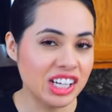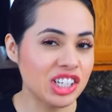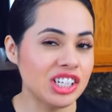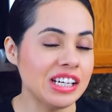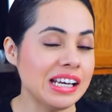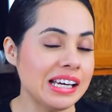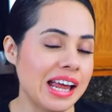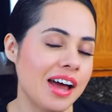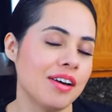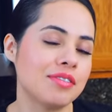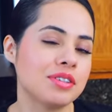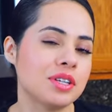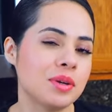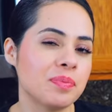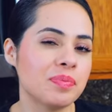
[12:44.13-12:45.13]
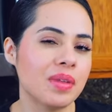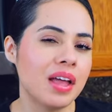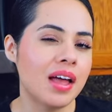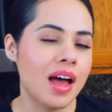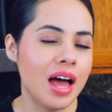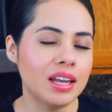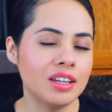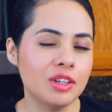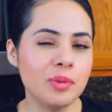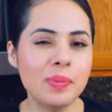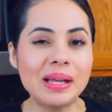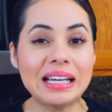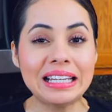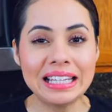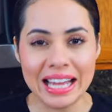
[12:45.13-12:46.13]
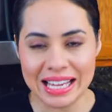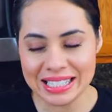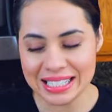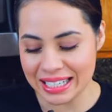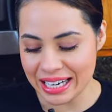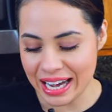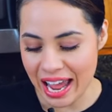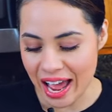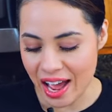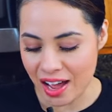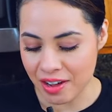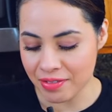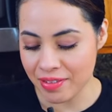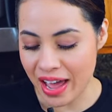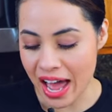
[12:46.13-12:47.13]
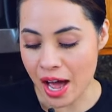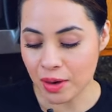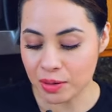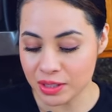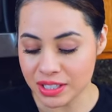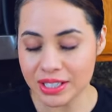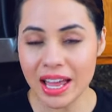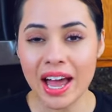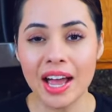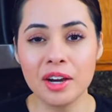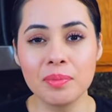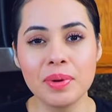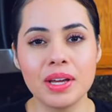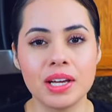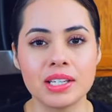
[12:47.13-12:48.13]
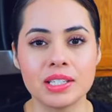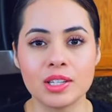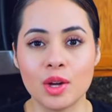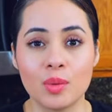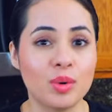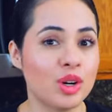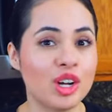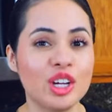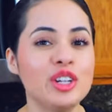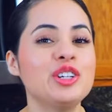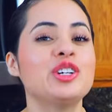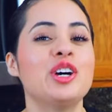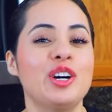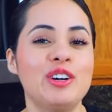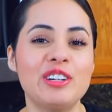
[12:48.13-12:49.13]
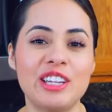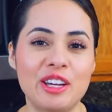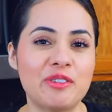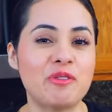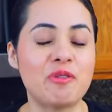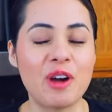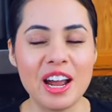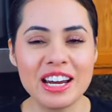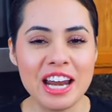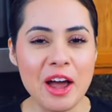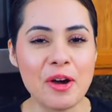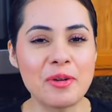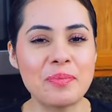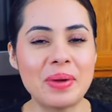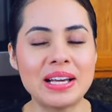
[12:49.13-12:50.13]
actually left a little bit less than half outside because we're gonna cook it right now and